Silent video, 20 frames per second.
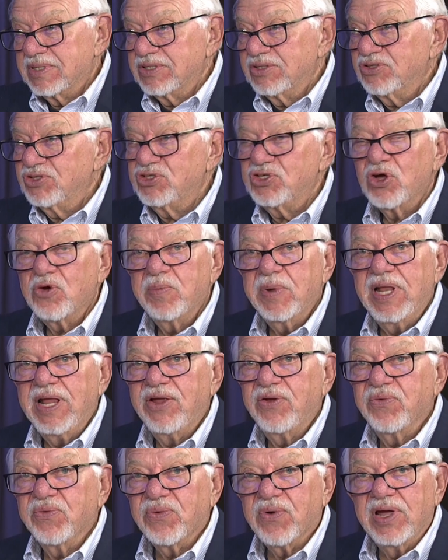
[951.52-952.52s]
so many
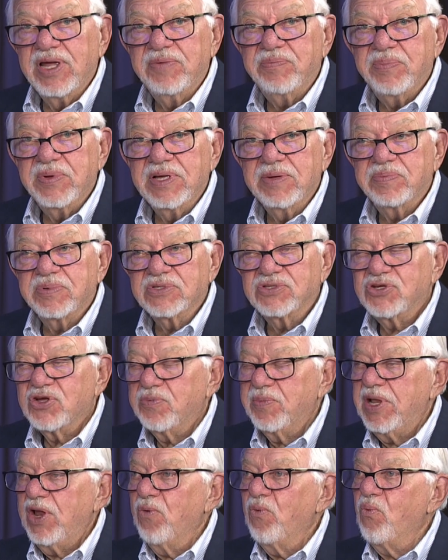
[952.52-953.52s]
great people, so
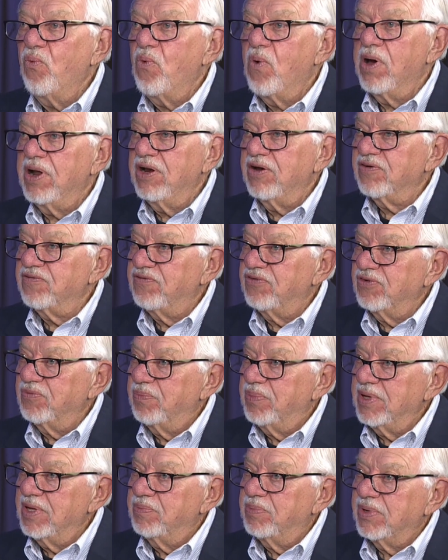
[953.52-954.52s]
many wonderful
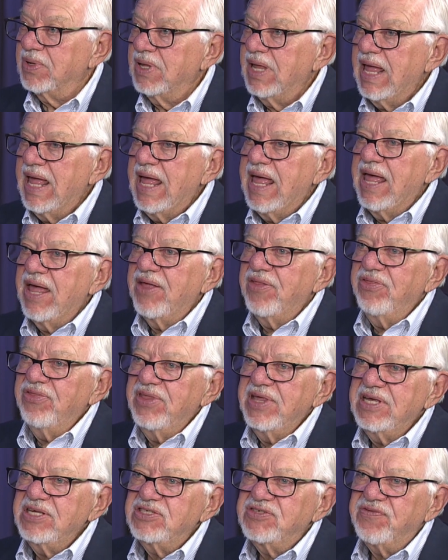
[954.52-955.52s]
people.
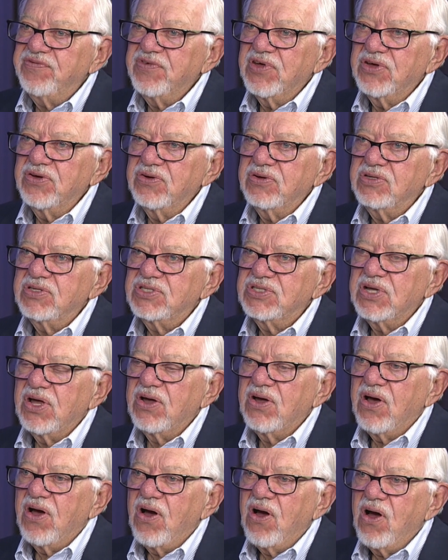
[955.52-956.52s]
These folks
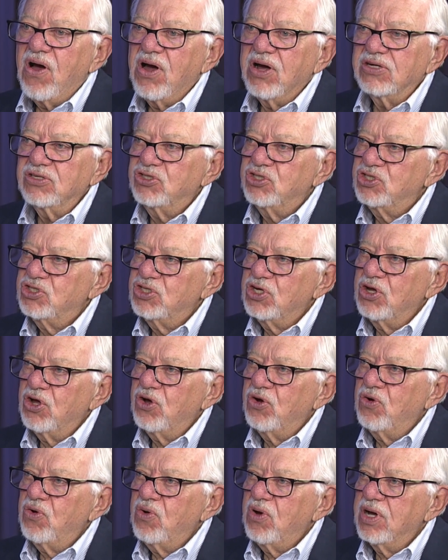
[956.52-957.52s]
are
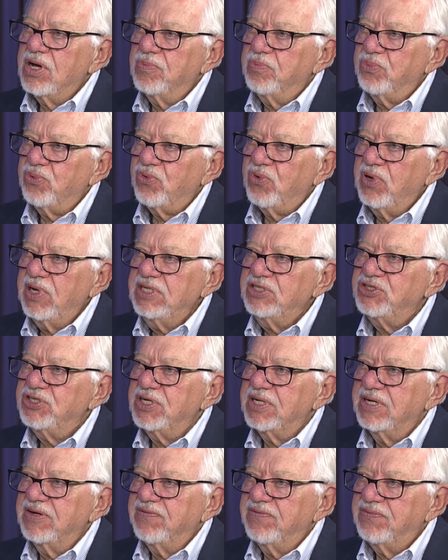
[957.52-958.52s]
so
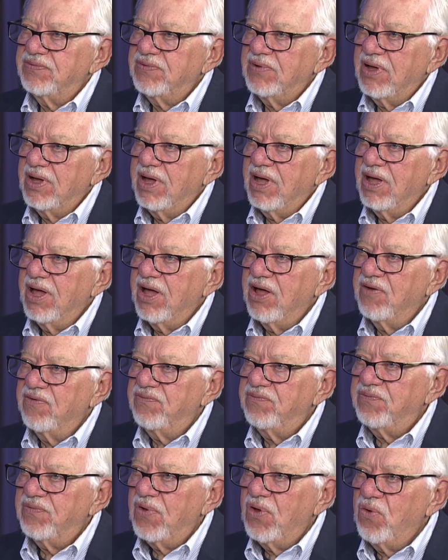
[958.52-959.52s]
appreciative
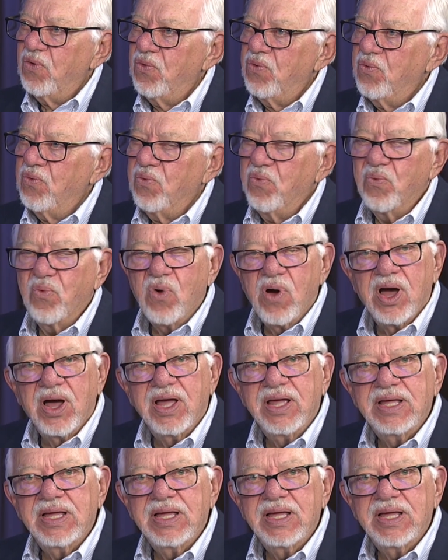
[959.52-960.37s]
of what